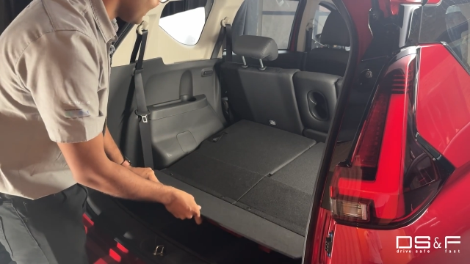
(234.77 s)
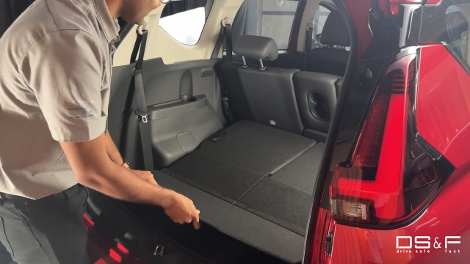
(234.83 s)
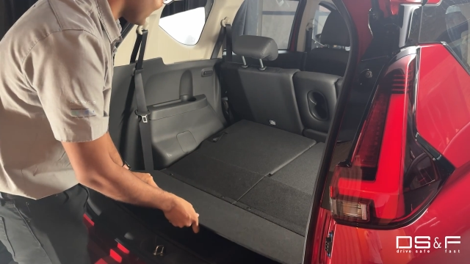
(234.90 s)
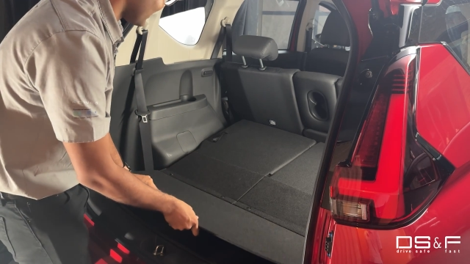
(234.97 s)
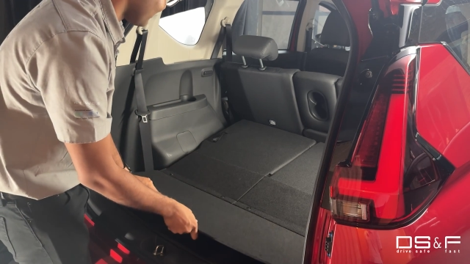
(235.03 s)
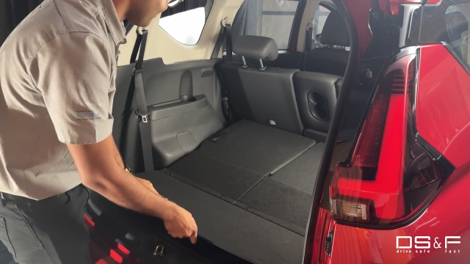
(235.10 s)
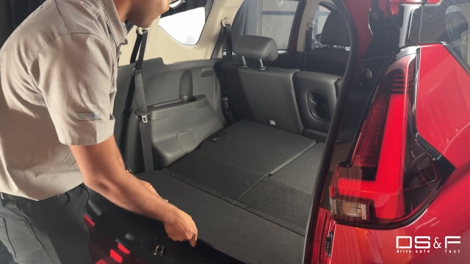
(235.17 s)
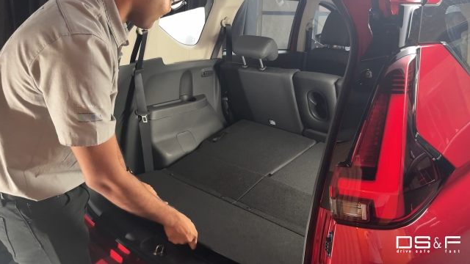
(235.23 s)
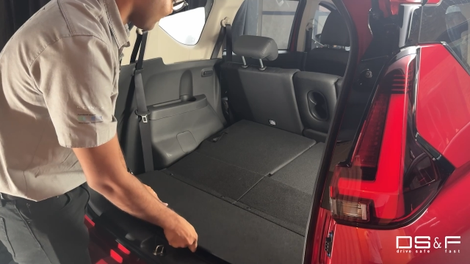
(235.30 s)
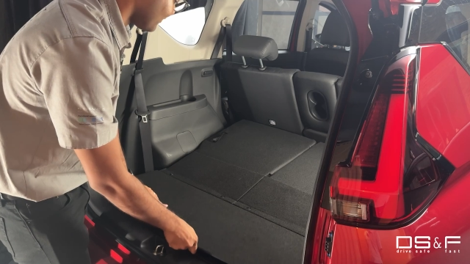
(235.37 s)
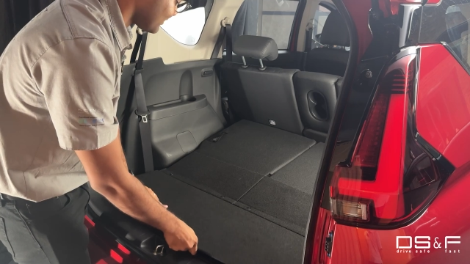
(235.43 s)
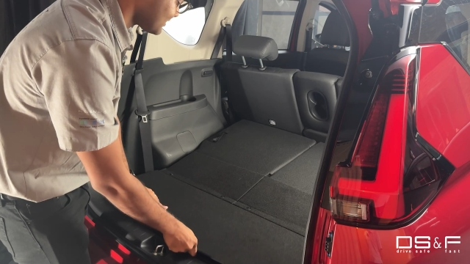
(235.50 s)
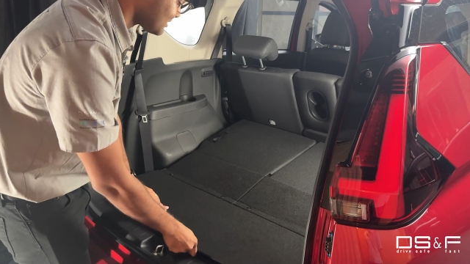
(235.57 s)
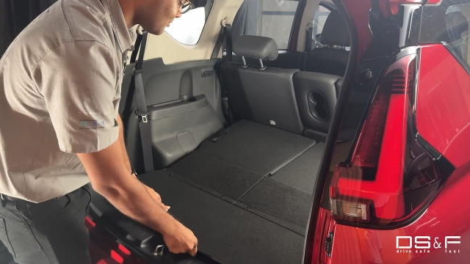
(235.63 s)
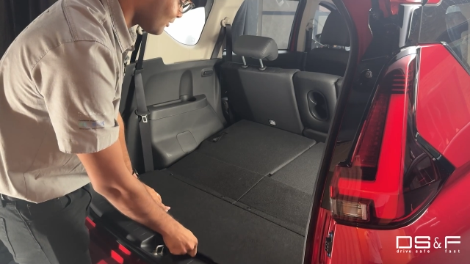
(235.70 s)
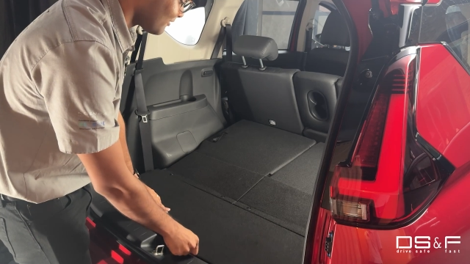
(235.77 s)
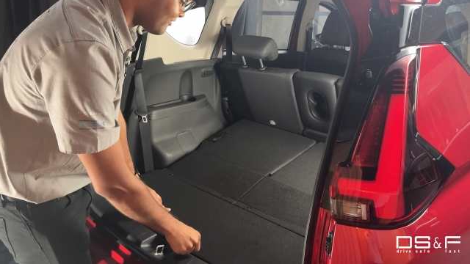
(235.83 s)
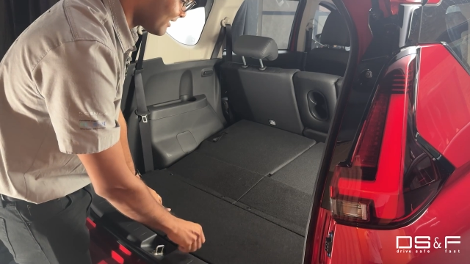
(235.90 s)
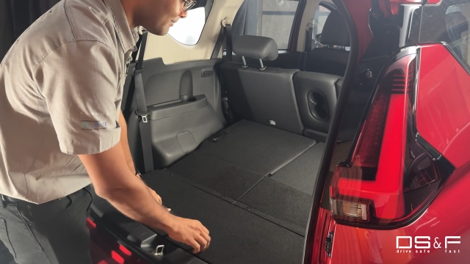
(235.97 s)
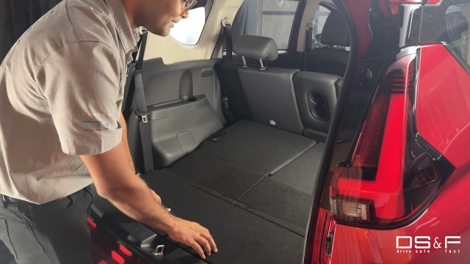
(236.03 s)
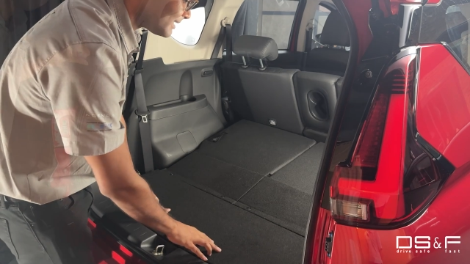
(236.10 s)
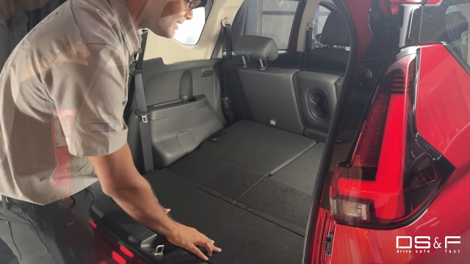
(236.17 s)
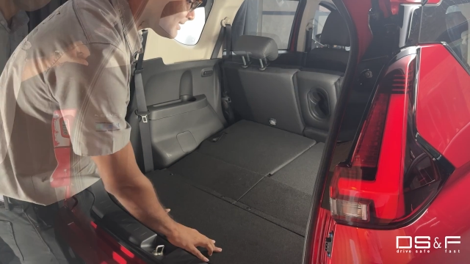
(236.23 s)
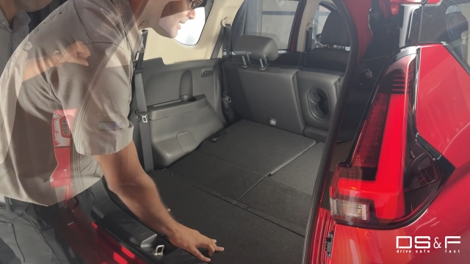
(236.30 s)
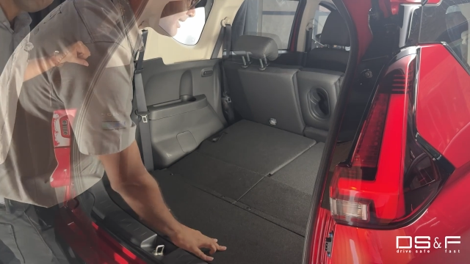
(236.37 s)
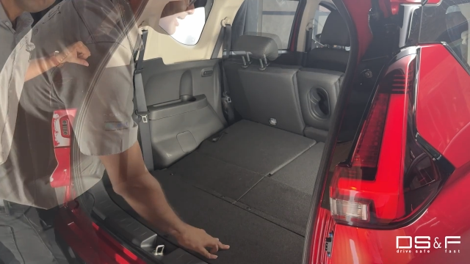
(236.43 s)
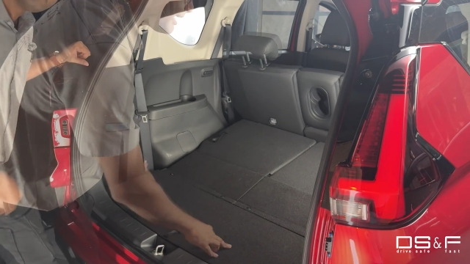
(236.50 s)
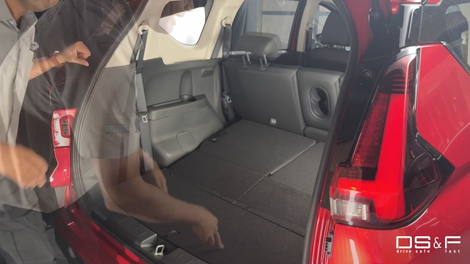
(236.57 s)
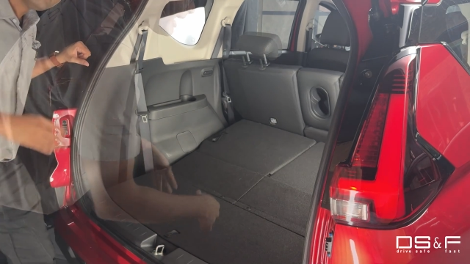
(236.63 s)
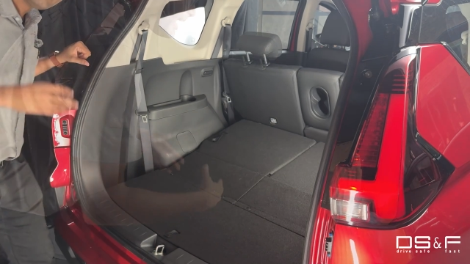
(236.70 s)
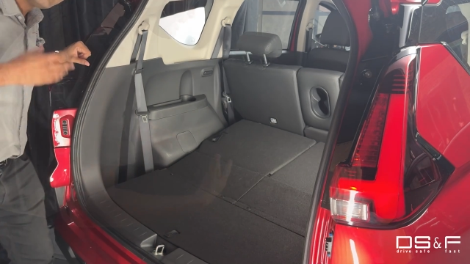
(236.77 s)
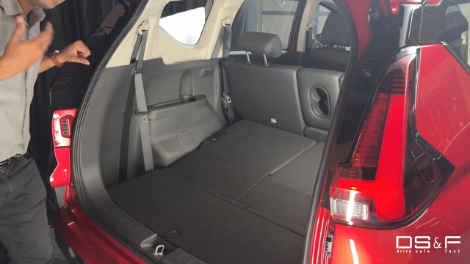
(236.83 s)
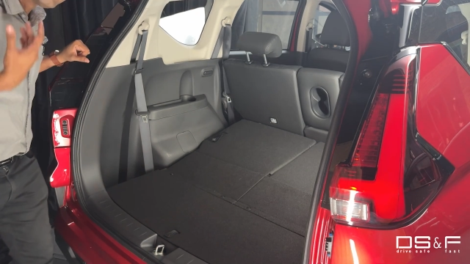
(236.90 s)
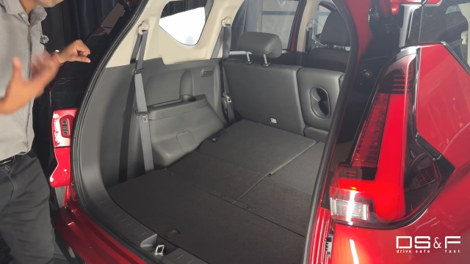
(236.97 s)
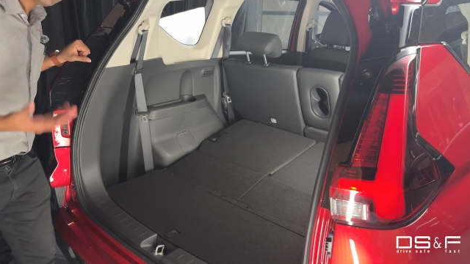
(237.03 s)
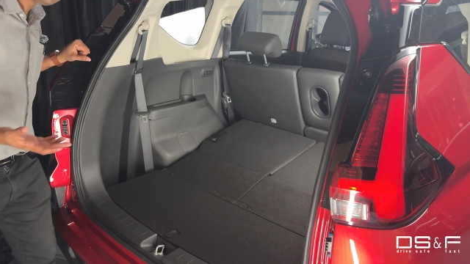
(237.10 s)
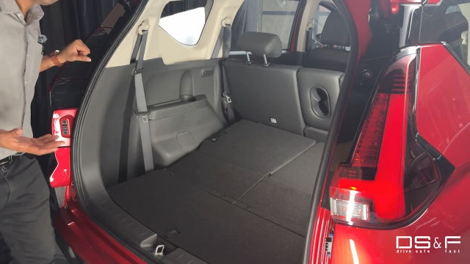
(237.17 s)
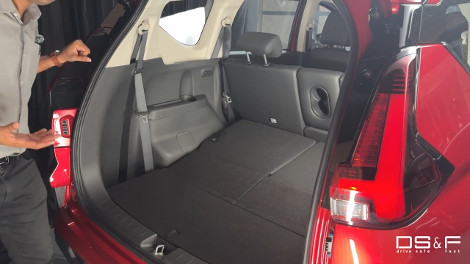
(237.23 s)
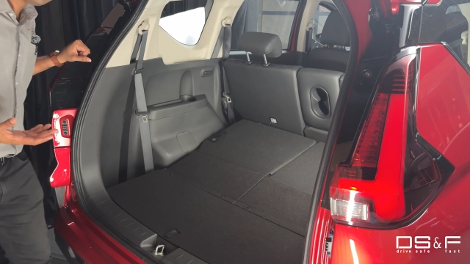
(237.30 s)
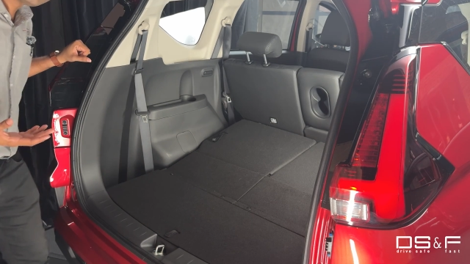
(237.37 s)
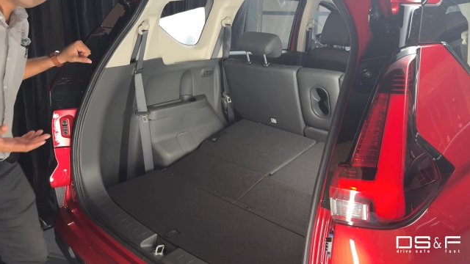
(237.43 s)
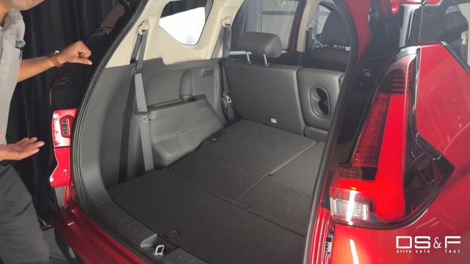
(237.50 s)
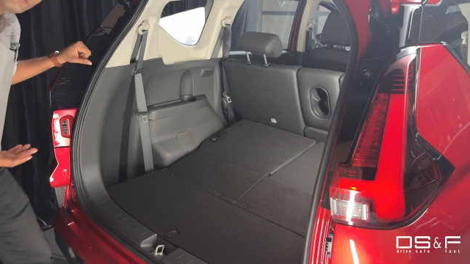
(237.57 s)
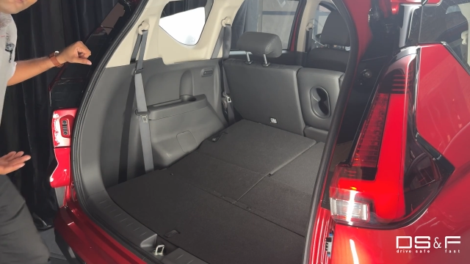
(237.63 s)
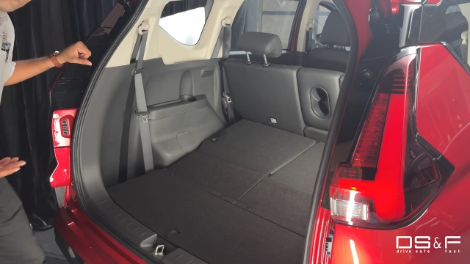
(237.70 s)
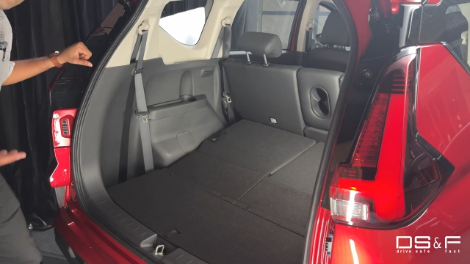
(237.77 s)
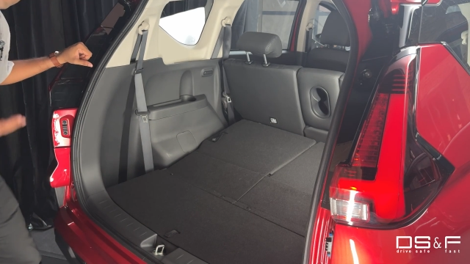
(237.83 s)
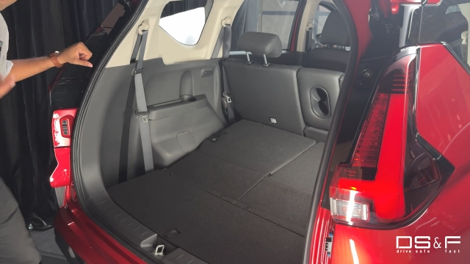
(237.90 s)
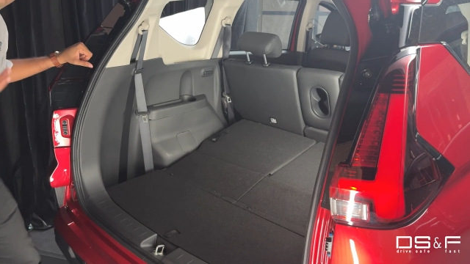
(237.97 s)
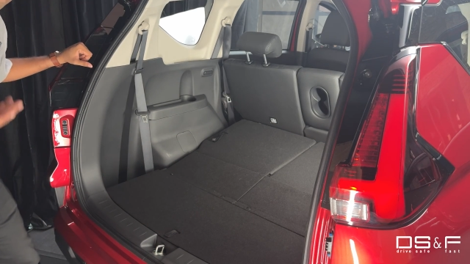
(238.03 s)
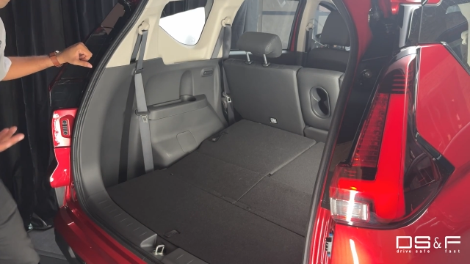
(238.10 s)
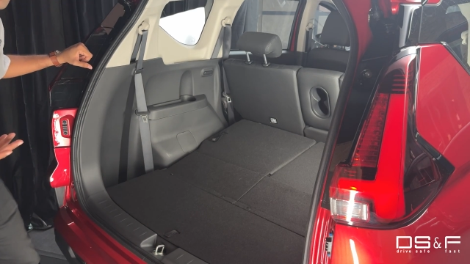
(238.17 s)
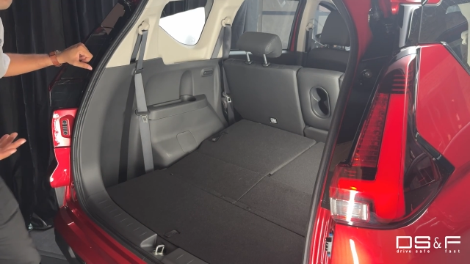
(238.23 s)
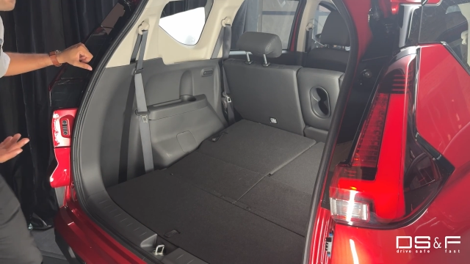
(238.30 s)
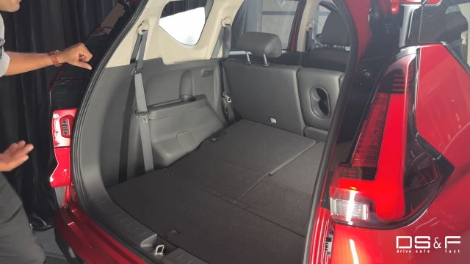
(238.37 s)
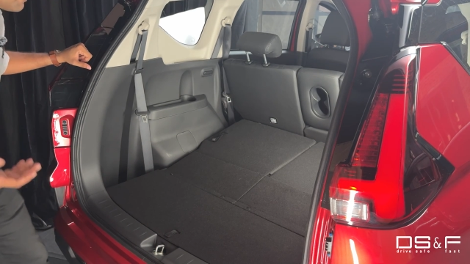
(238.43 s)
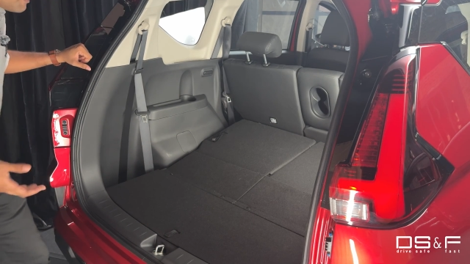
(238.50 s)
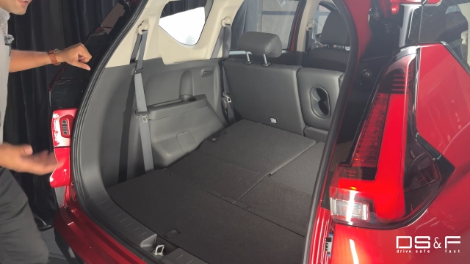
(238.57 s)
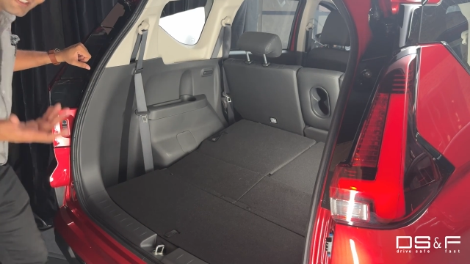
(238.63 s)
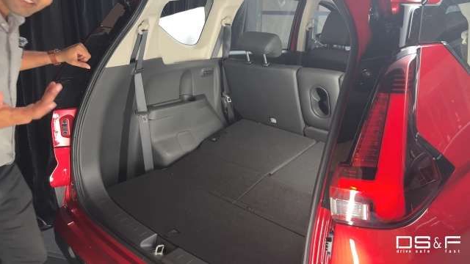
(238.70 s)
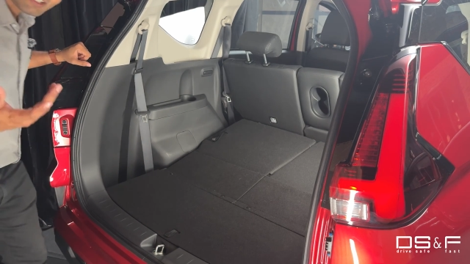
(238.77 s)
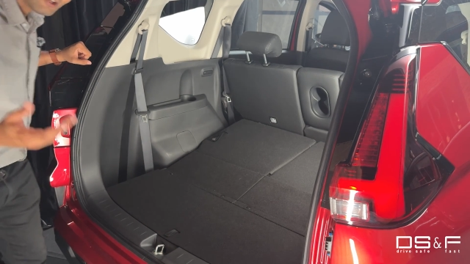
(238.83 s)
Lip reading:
Nobody's mouth can be seen.